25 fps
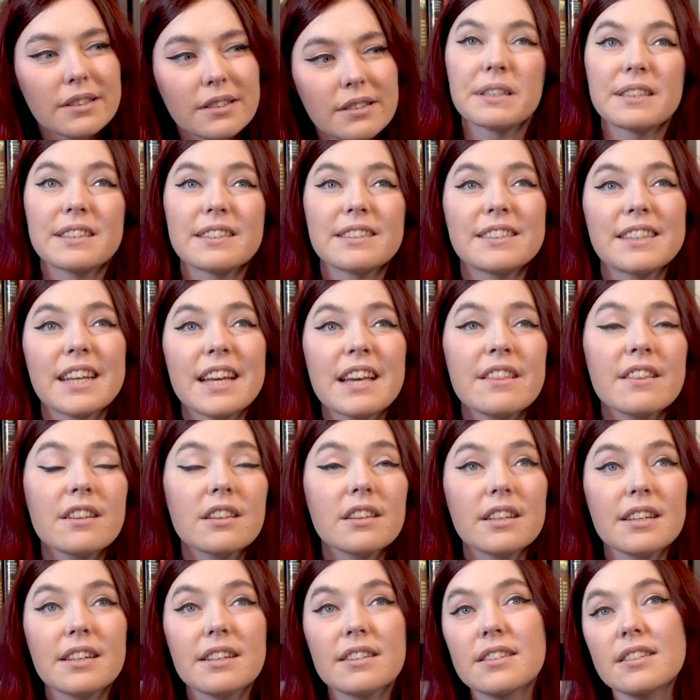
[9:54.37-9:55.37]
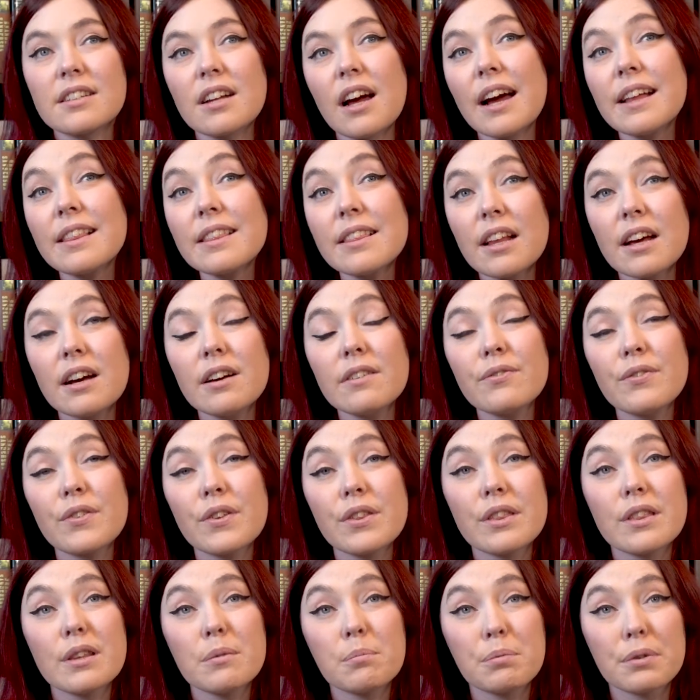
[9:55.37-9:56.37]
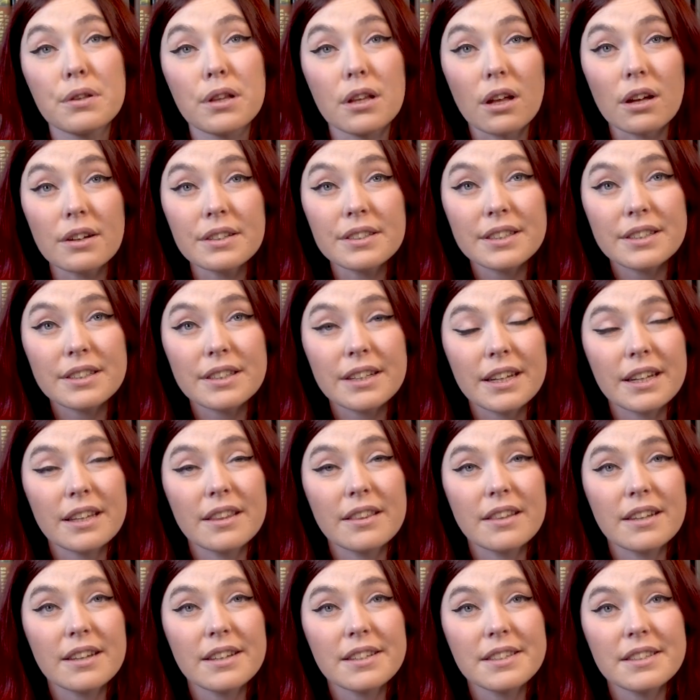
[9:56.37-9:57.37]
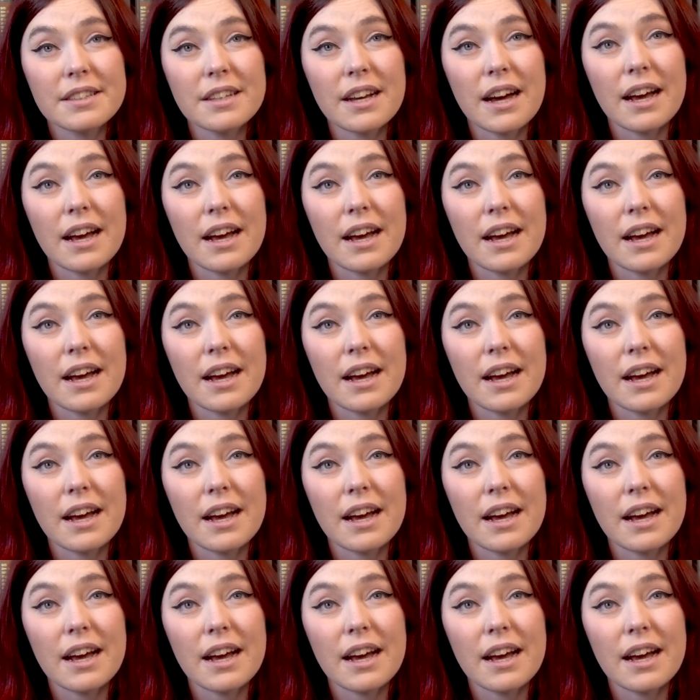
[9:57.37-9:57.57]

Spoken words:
But to say the least, I love the plot in this.